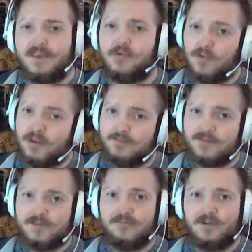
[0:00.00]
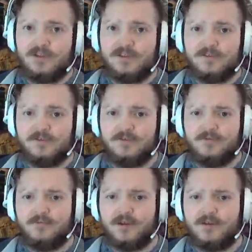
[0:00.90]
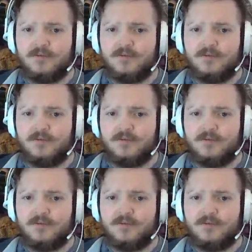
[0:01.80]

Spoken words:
your rips much easier, right?